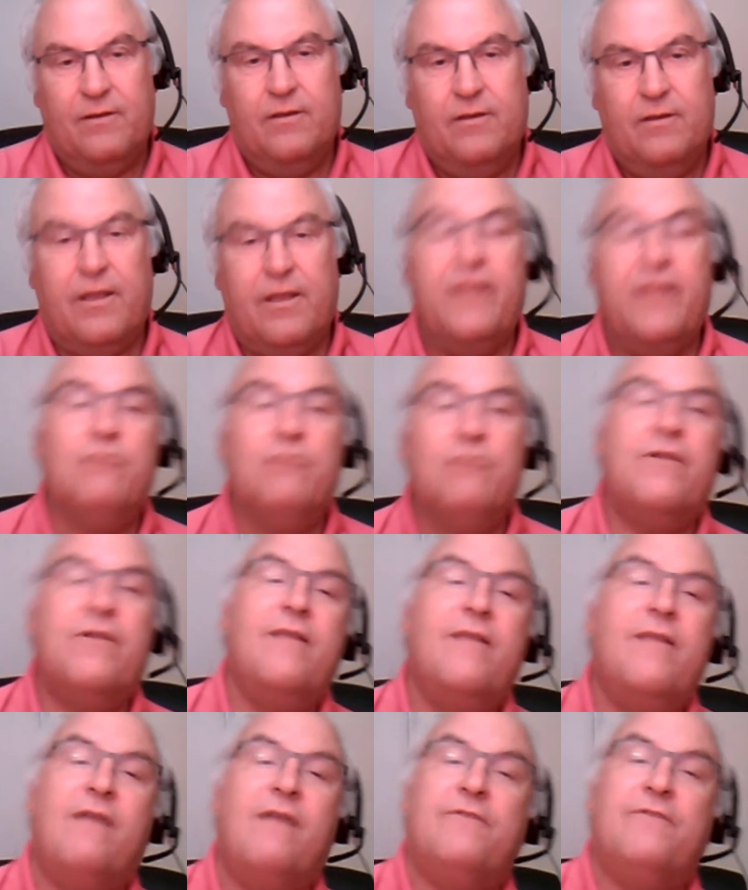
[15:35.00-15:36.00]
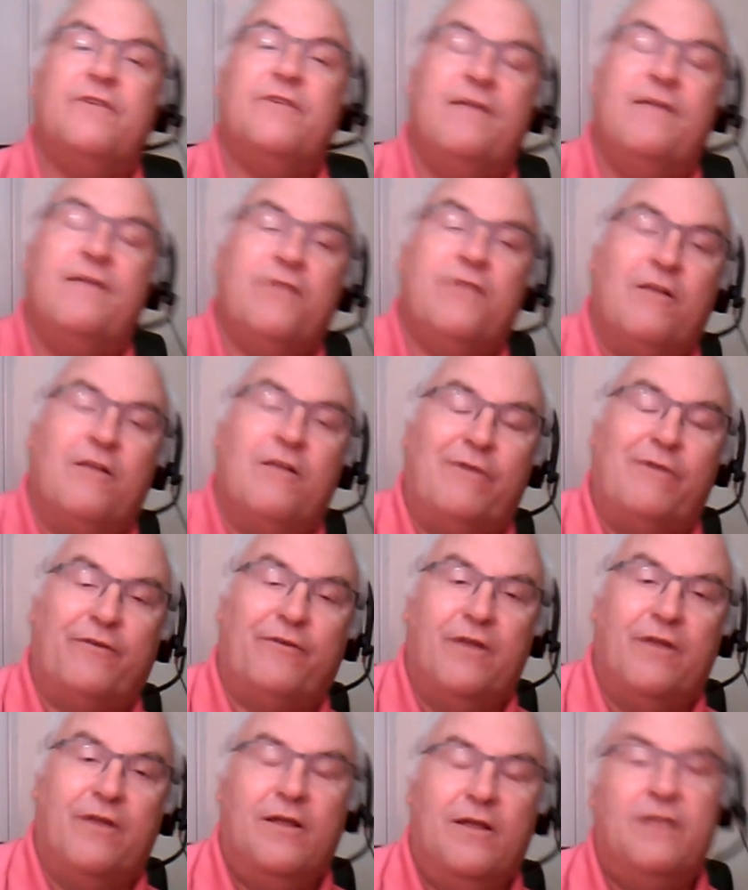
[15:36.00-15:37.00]
And he'll run that for several
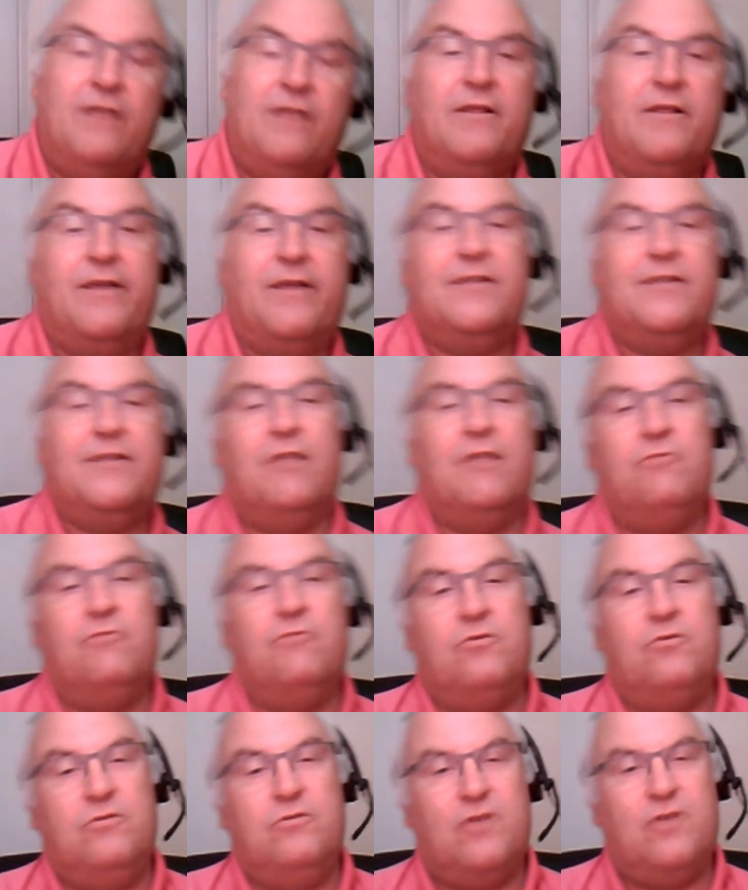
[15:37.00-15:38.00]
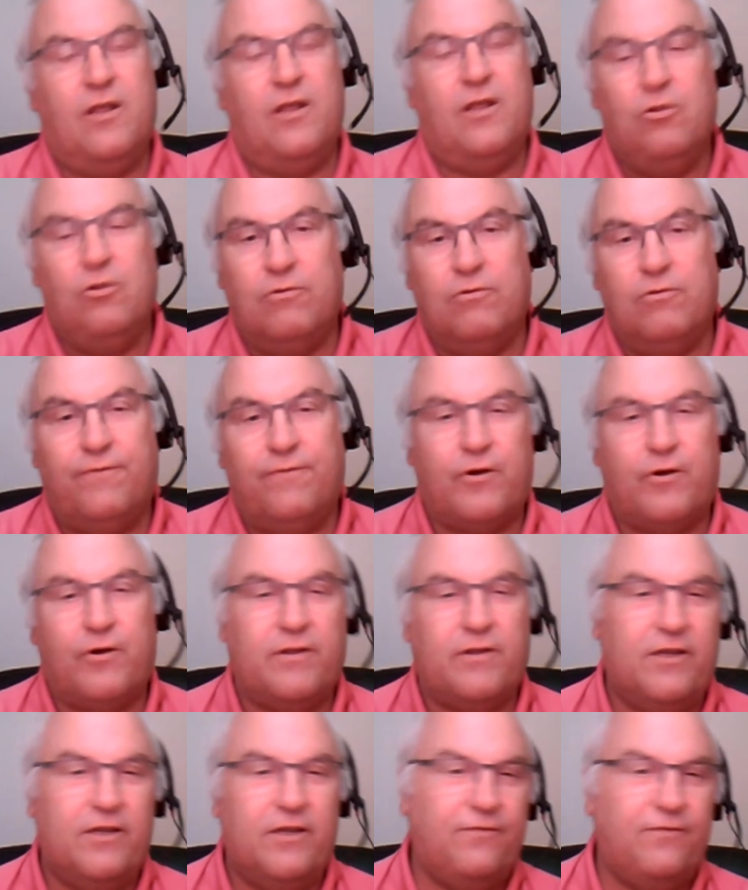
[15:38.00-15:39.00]
hours until it gets down to sort of low
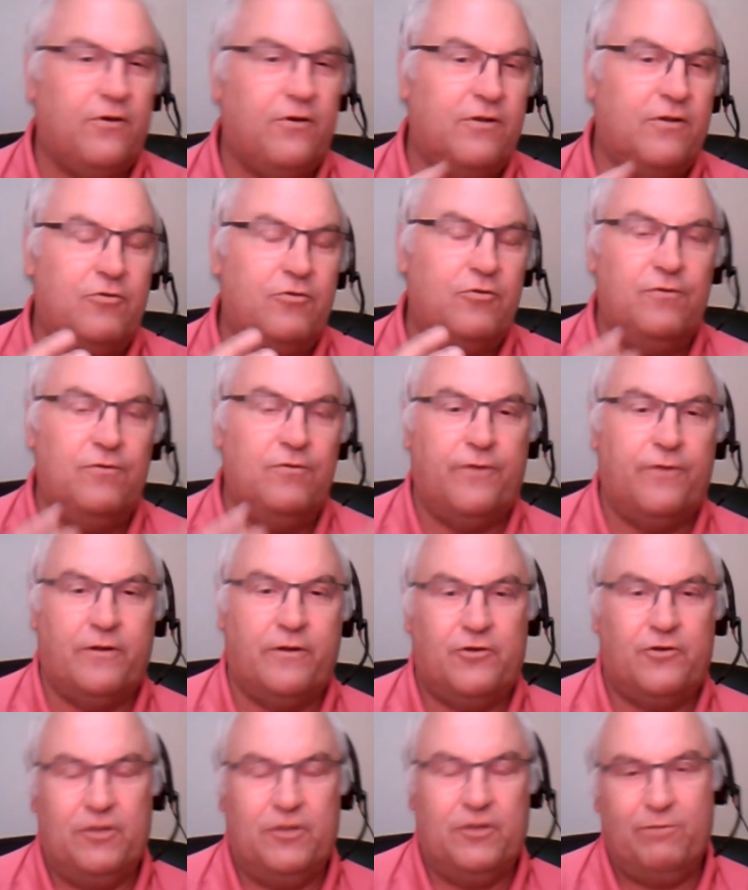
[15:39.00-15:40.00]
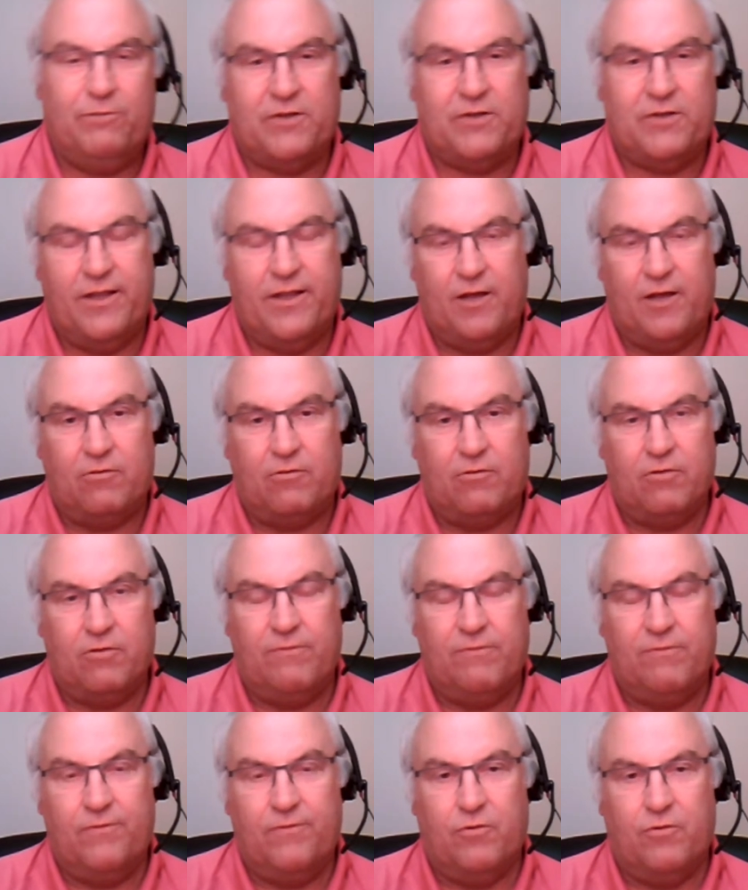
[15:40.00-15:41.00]
40s, 42, 43% alcohol
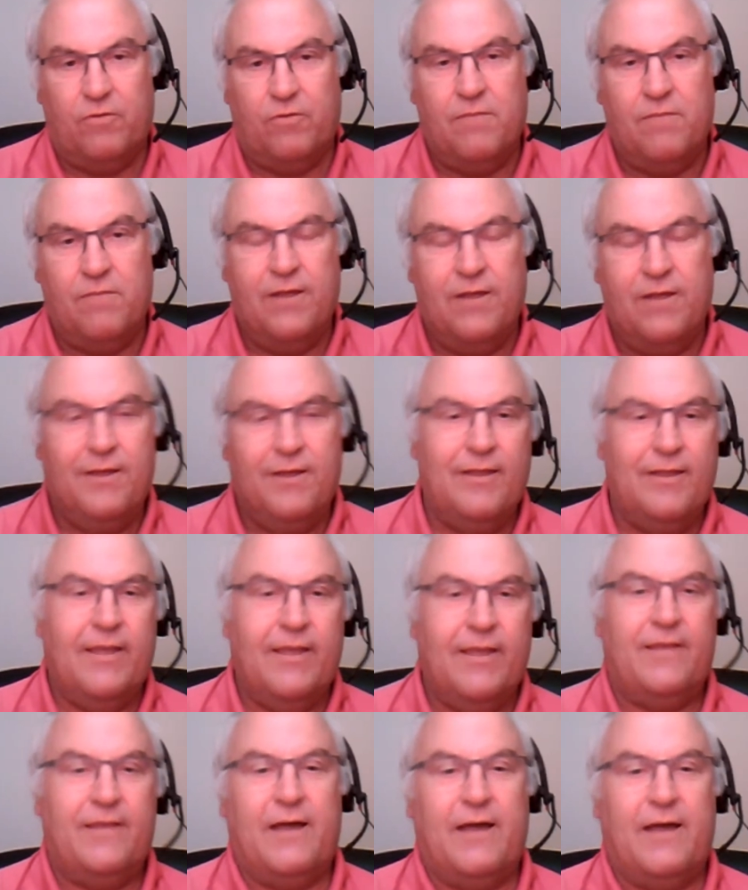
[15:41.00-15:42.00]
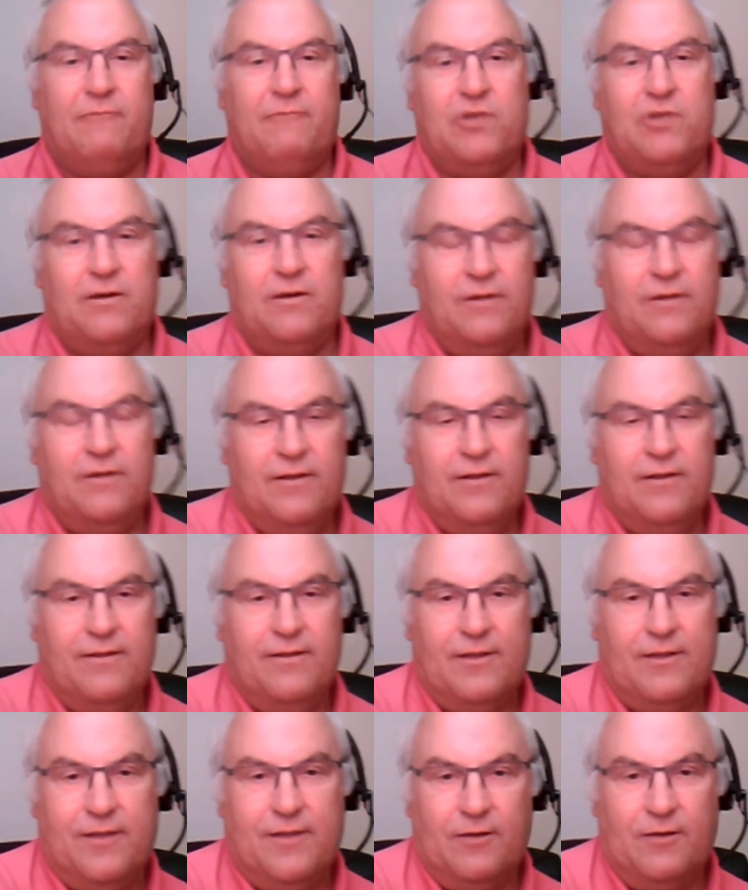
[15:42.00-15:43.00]
by volume, and capture
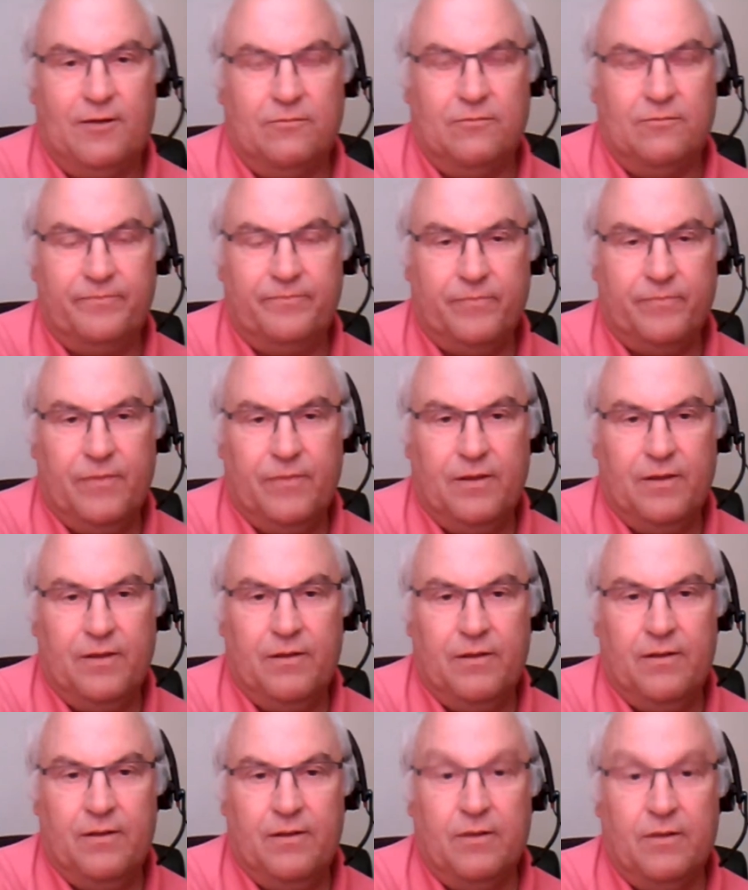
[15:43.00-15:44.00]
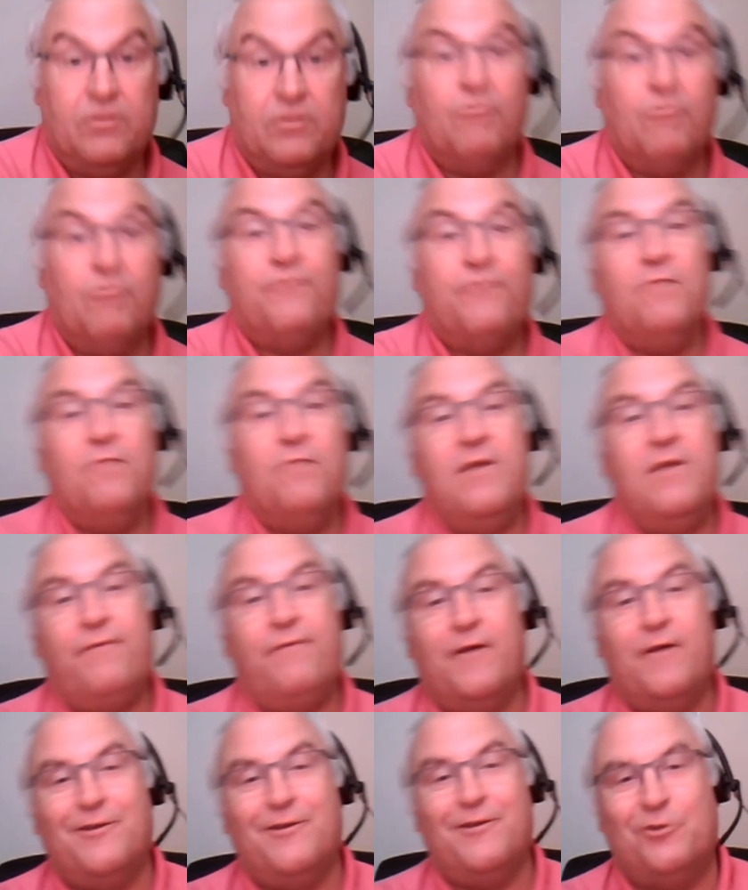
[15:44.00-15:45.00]
the tail. Now, some of you may
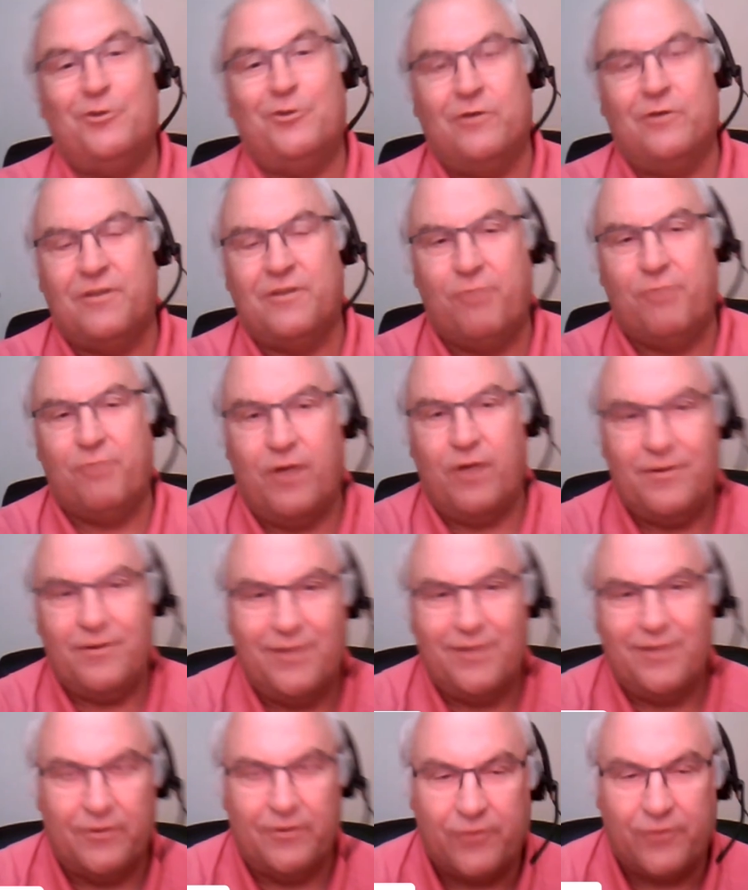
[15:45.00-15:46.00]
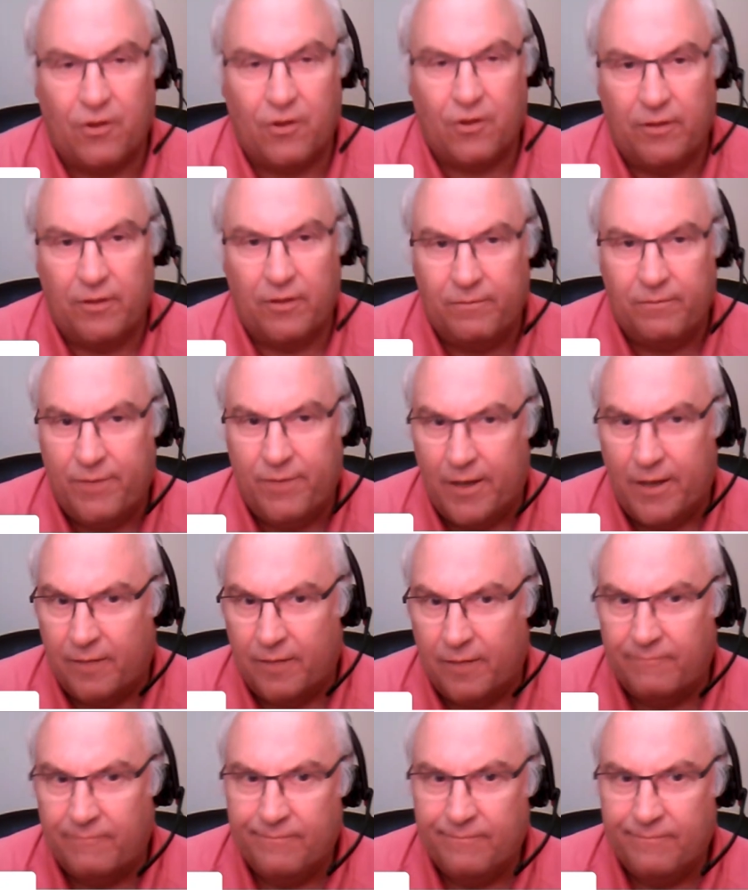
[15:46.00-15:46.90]
have heard the stories about us here in Scotland being